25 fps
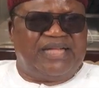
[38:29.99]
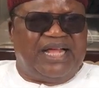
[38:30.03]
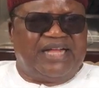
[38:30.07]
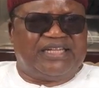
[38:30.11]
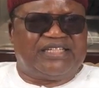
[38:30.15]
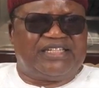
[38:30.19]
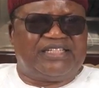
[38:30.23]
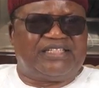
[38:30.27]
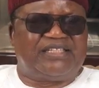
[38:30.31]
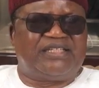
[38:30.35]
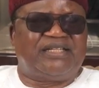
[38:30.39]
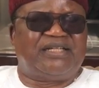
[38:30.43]

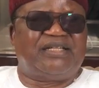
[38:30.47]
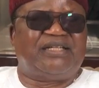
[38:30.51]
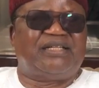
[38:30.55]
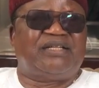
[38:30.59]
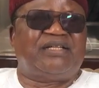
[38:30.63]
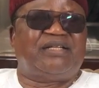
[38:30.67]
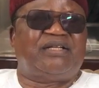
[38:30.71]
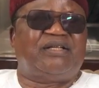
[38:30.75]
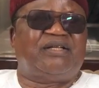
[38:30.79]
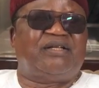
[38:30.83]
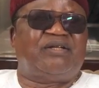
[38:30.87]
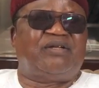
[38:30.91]
That is,
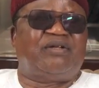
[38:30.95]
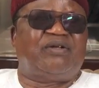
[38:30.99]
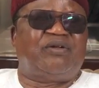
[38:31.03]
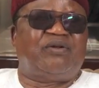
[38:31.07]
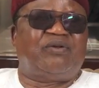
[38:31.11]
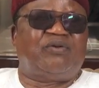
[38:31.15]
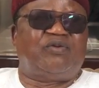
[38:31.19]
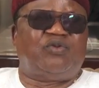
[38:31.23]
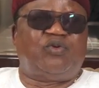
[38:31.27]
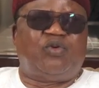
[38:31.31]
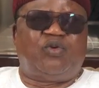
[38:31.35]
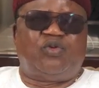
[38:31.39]

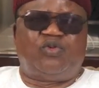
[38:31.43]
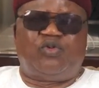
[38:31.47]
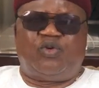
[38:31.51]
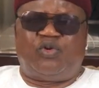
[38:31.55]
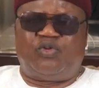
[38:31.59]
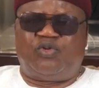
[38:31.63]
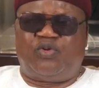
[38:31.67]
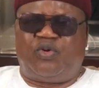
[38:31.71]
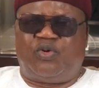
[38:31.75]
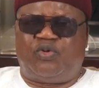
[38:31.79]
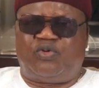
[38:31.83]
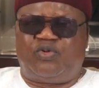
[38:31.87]

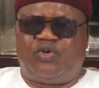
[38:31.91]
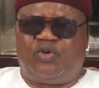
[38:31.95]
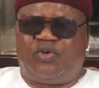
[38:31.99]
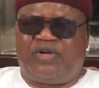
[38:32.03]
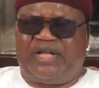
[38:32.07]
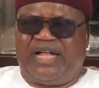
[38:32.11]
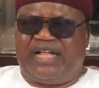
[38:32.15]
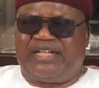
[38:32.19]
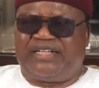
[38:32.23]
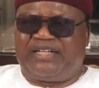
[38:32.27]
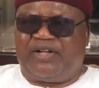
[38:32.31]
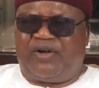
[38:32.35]

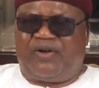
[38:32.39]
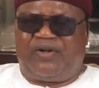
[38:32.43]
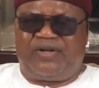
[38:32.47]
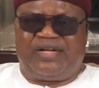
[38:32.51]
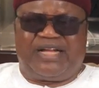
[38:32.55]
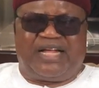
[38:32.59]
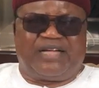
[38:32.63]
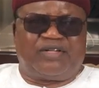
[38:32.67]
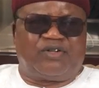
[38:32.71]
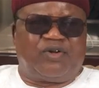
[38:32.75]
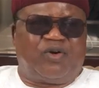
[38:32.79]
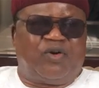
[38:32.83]
you get
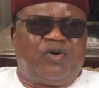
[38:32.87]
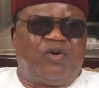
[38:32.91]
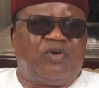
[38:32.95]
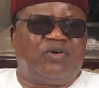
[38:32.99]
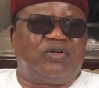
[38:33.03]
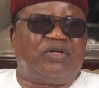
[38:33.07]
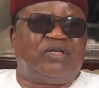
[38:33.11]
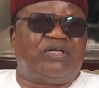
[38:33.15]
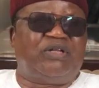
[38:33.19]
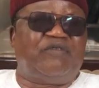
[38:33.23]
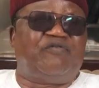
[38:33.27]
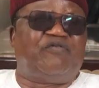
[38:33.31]
all that
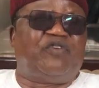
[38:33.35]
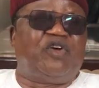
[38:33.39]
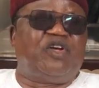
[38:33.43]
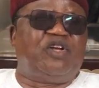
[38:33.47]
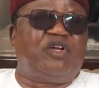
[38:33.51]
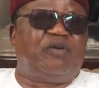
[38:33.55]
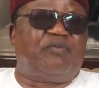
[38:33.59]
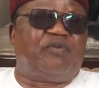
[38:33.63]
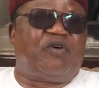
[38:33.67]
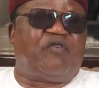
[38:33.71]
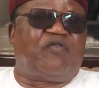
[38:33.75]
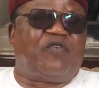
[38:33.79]
on the
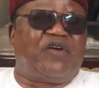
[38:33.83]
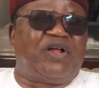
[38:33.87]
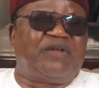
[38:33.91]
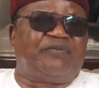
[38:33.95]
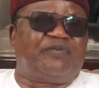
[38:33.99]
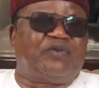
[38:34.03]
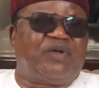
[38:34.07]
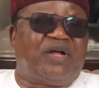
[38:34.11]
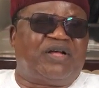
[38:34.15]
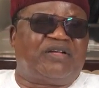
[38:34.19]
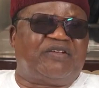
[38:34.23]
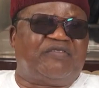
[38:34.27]
volume of
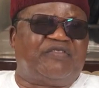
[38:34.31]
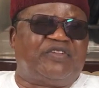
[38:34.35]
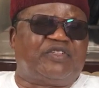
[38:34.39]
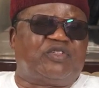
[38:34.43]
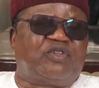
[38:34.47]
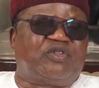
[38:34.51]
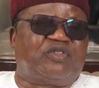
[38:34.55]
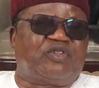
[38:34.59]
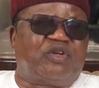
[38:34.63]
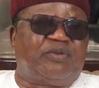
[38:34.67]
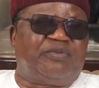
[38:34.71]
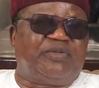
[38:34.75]
wealth you are
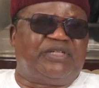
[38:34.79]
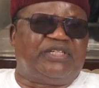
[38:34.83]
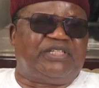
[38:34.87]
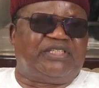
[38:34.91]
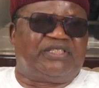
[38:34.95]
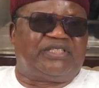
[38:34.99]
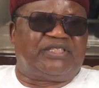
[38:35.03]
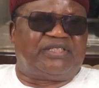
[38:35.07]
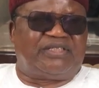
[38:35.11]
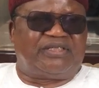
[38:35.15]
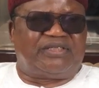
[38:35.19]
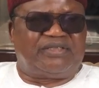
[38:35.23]
giving to the
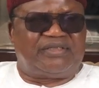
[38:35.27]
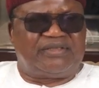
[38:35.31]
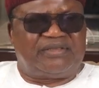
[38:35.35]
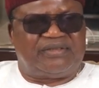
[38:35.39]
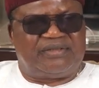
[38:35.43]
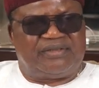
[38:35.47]
community.